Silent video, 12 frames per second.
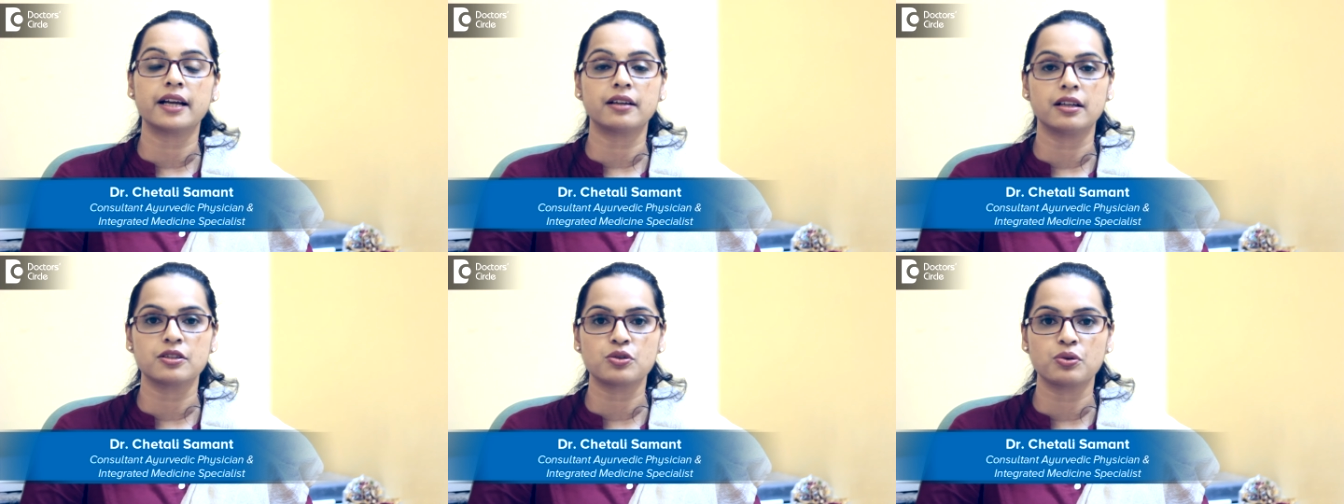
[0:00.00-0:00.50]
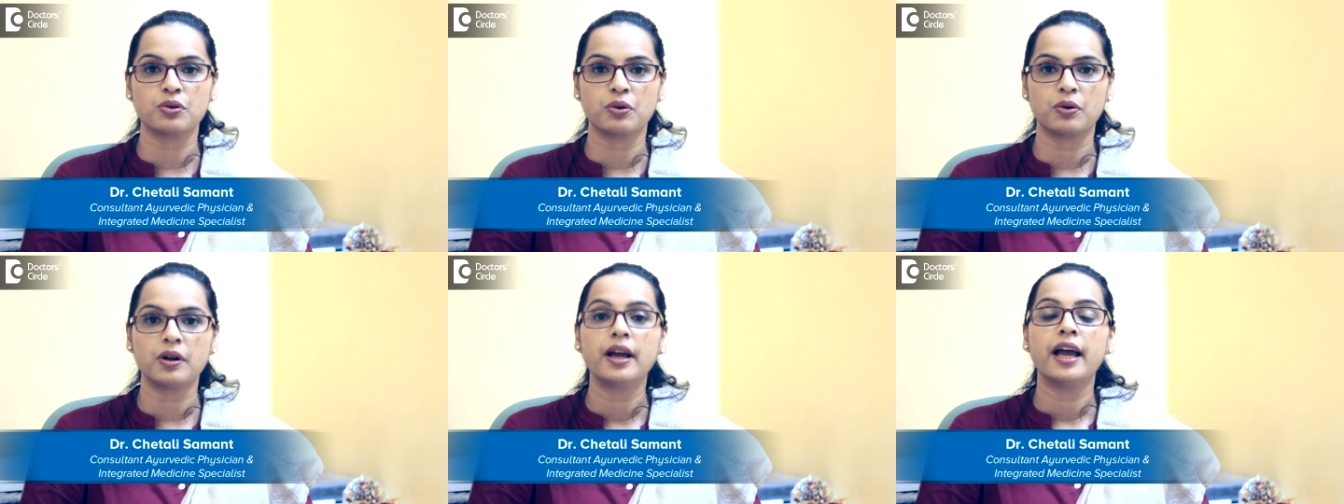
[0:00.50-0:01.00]
at Ulsoor
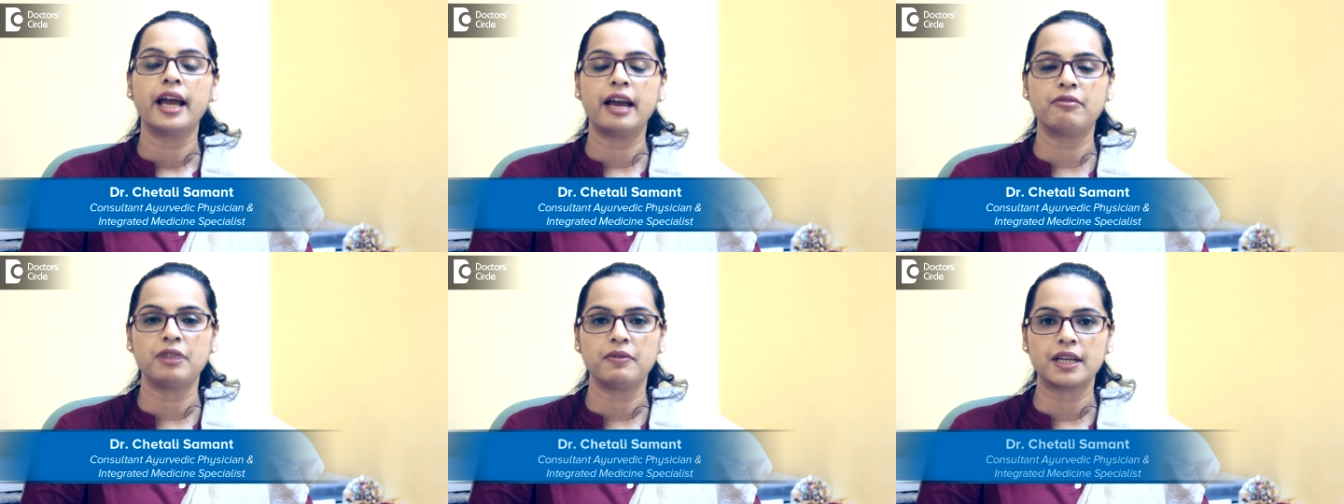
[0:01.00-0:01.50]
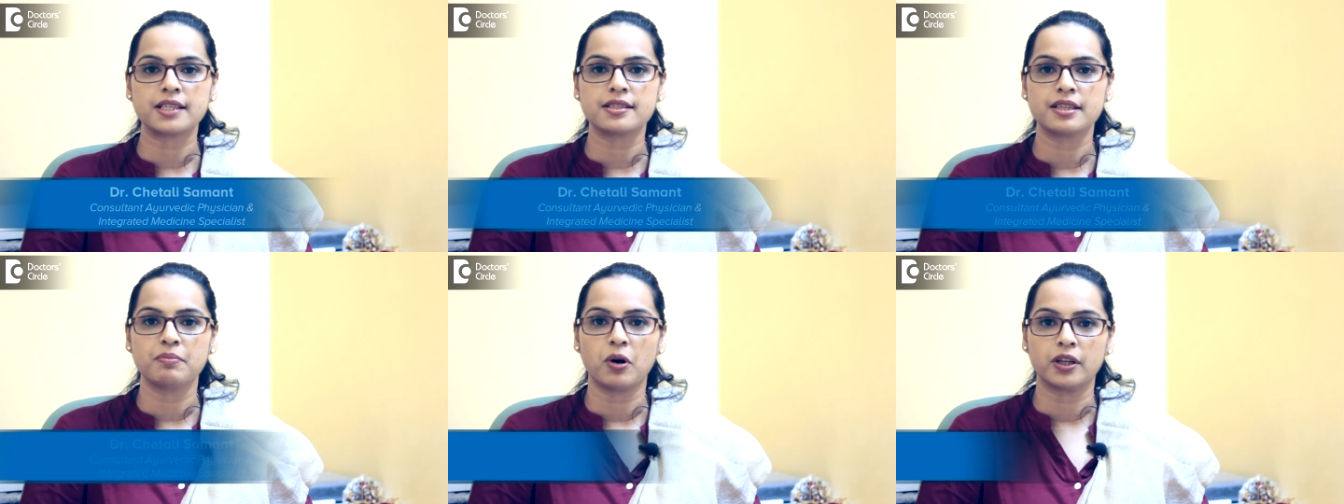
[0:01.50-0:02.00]
Road every
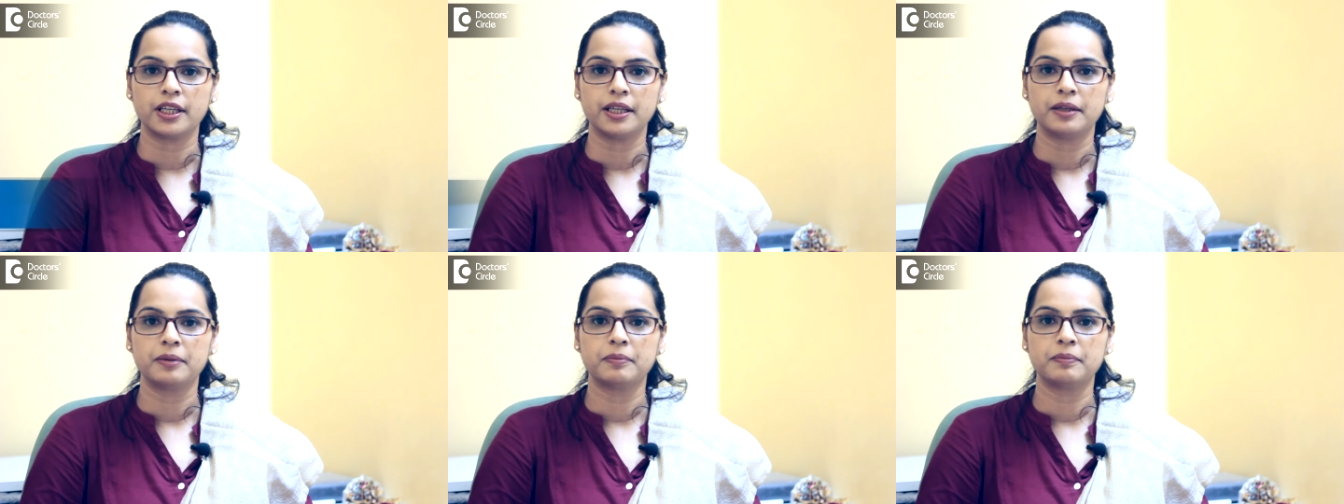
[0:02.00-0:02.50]
Wednesday morning.